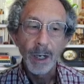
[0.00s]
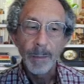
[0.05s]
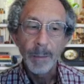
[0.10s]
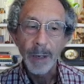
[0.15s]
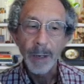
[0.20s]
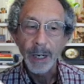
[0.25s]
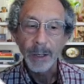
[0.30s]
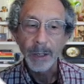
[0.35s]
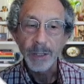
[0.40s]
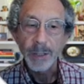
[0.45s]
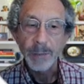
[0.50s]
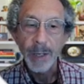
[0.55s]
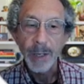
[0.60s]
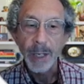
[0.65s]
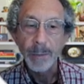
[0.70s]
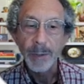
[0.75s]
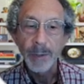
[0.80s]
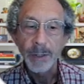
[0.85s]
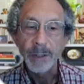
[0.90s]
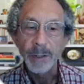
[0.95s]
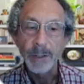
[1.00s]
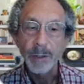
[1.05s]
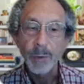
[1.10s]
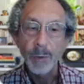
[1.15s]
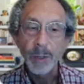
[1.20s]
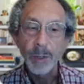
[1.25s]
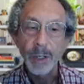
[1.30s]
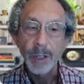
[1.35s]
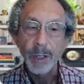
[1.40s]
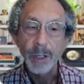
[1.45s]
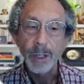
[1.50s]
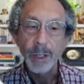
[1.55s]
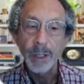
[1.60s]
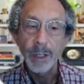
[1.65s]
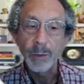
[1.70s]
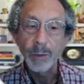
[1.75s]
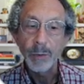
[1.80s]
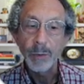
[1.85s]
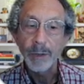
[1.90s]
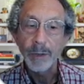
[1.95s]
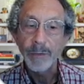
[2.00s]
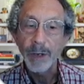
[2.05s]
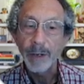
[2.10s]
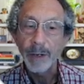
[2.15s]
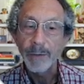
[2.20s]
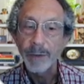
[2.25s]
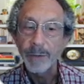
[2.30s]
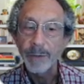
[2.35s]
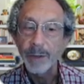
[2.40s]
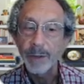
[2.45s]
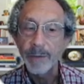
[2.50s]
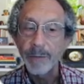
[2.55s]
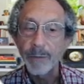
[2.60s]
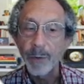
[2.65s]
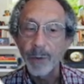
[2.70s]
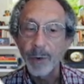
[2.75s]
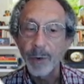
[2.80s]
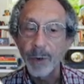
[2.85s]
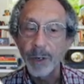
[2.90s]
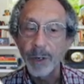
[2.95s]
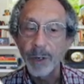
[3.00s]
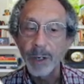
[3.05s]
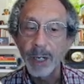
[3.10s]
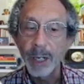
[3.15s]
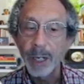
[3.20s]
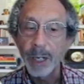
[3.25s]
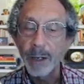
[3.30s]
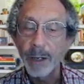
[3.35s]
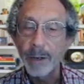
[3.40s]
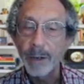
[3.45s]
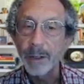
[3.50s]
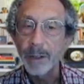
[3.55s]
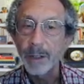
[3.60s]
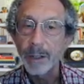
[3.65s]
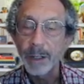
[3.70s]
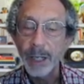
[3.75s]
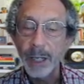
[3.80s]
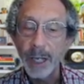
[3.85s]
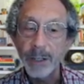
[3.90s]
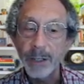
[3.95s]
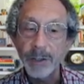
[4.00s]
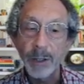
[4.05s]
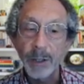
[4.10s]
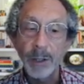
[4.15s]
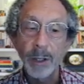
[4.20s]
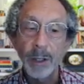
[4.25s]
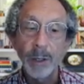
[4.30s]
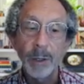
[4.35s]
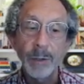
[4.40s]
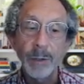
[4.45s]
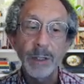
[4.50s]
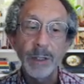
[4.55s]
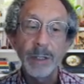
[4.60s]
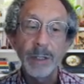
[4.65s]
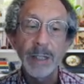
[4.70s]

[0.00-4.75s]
Buyer's payment is $25.54, and cash to close is